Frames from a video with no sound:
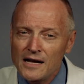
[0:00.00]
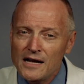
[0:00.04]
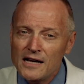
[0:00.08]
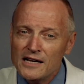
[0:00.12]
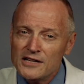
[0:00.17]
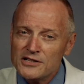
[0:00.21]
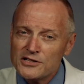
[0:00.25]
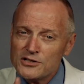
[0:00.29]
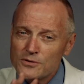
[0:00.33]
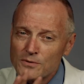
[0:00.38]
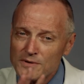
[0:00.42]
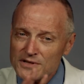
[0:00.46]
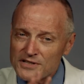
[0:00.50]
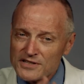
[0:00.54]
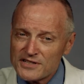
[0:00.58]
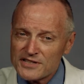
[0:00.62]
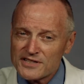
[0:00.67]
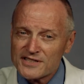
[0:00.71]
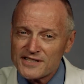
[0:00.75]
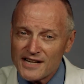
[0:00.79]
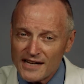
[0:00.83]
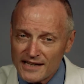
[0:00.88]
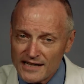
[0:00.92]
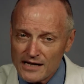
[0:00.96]
And so a
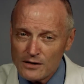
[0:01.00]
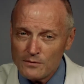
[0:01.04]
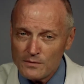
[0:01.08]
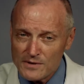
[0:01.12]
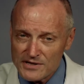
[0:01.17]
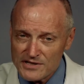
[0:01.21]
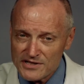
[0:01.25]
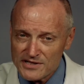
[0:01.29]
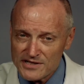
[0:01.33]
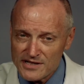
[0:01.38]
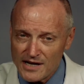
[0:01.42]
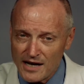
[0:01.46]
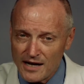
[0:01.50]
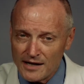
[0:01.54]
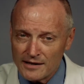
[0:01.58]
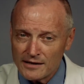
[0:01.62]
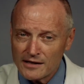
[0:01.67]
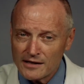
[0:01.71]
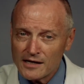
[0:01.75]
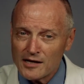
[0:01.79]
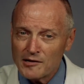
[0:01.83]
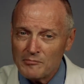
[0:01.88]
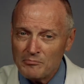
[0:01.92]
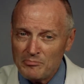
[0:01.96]
study was
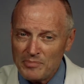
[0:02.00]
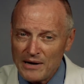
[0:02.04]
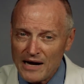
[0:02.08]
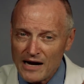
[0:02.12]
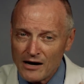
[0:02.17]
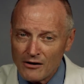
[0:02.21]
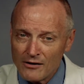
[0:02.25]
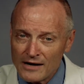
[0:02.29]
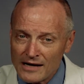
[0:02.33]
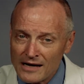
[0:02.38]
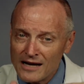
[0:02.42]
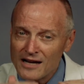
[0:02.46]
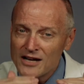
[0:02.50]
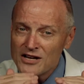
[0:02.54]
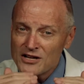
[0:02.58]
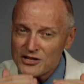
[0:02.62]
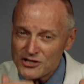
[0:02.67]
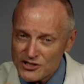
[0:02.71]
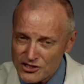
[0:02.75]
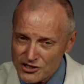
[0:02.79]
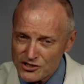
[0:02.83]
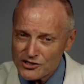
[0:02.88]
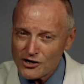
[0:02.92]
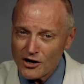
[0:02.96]
done comparing
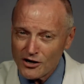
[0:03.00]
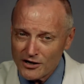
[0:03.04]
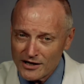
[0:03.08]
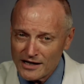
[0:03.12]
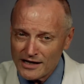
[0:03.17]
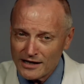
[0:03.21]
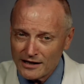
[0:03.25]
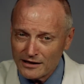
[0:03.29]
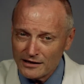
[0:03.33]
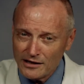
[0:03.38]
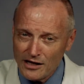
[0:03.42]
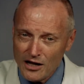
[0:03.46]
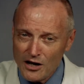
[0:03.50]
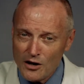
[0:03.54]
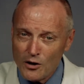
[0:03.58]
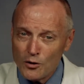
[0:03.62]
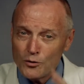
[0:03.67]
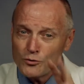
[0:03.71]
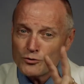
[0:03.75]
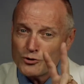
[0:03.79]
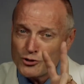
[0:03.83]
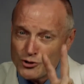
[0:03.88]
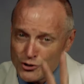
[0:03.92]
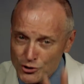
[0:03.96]
starting
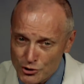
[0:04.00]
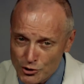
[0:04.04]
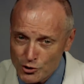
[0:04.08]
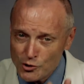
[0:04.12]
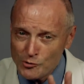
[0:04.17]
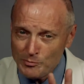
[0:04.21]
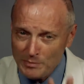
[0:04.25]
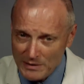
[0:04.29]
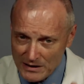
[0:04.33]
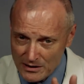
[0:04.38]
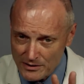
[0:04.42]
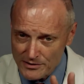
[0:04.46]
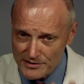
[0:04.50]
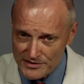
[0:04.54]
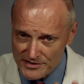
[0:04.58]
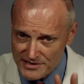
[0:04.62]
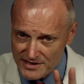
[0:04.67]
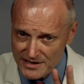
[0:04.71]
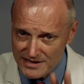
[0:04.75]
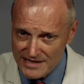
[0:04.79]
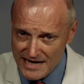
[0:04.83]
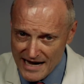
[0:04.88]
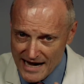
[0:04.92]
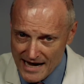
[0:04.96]
low, two pills
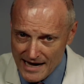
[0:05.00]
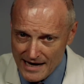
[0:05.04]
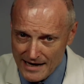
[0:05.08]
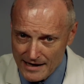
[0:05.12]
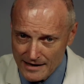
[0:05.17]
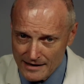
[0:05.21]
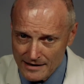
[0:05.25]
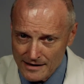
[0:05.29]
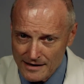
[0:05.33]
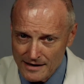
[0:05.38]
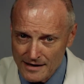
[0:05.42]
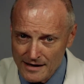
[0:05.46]
a day,